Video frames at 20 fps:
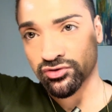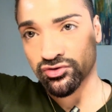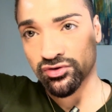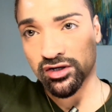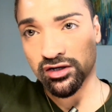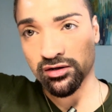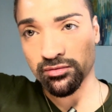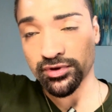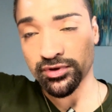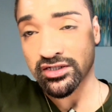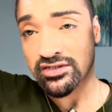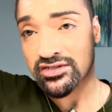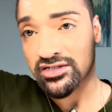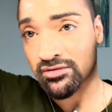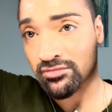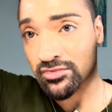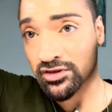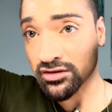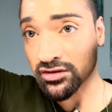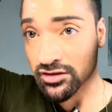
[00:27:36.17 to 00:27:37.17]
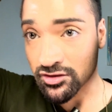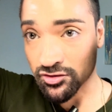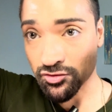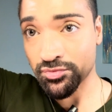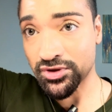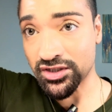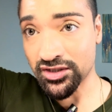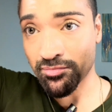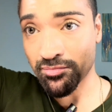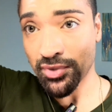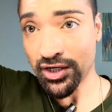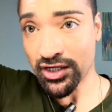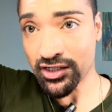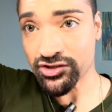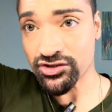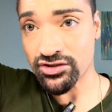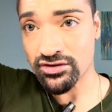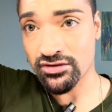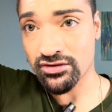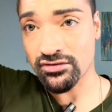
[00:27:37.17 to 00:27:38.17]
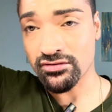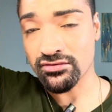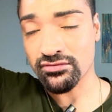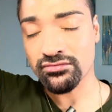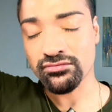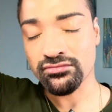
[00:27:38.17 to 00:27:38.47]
dryer because I'm a little bit impatient.